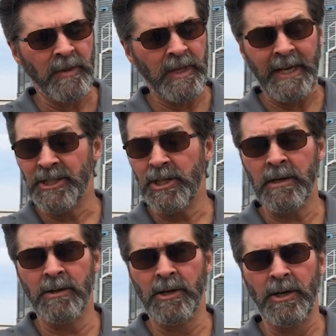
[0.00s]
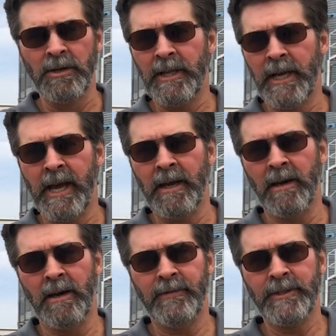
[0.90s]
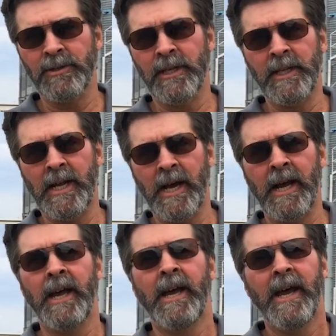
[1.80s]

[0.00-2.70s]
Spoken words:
They get stuck on the glue, they can't get off, and so then they die.